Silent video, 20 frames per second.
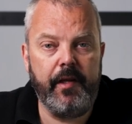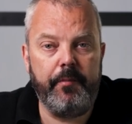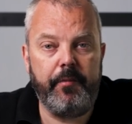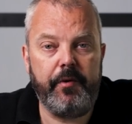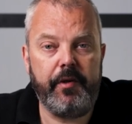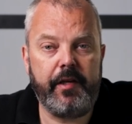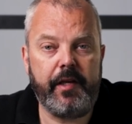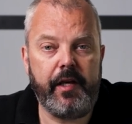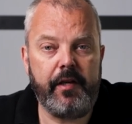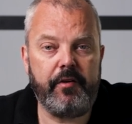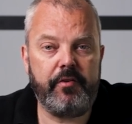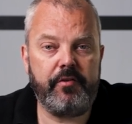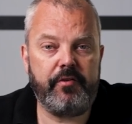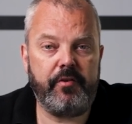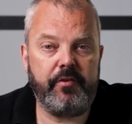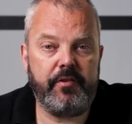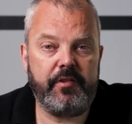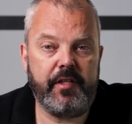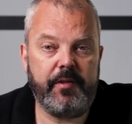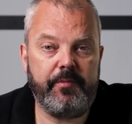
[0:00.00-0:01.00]
but you can
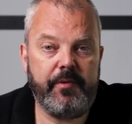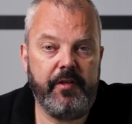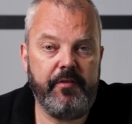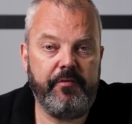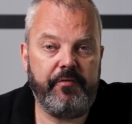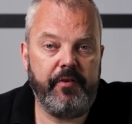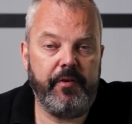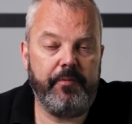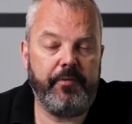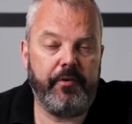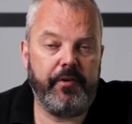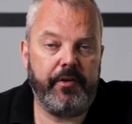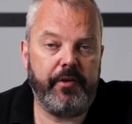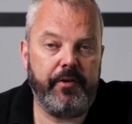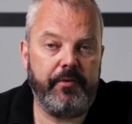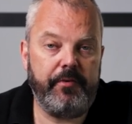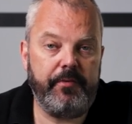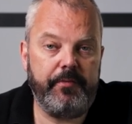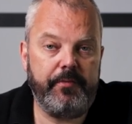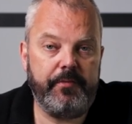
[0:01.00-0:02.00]
control ZigBee
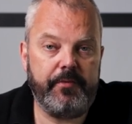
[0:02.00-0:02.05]
3.0.